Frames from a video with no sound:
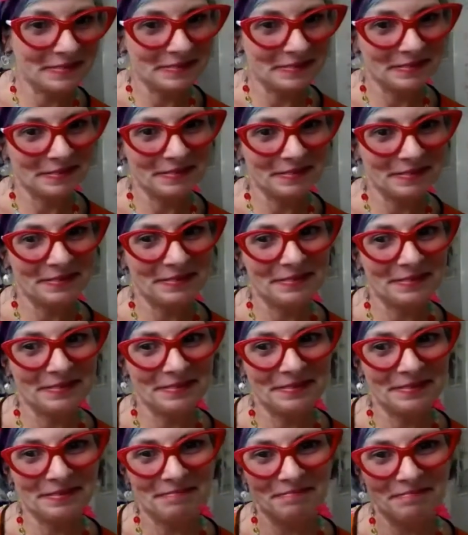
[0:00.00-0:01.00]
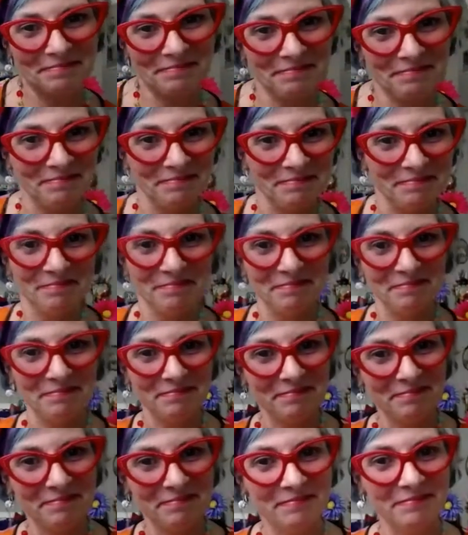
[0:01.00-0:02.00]

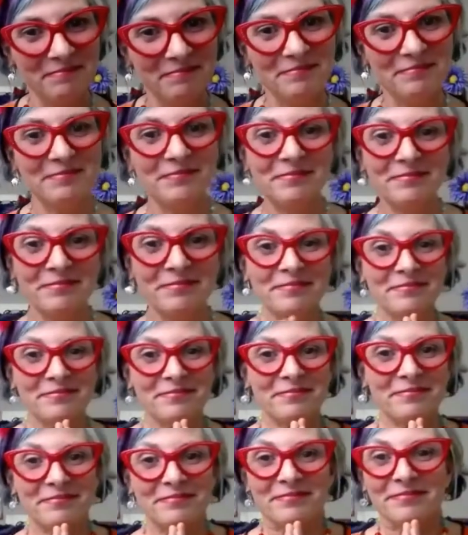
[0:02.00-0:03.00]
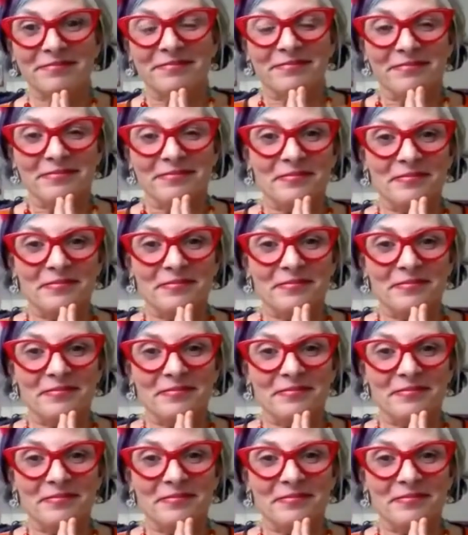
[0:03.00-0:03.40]
No one is speaking in this clip.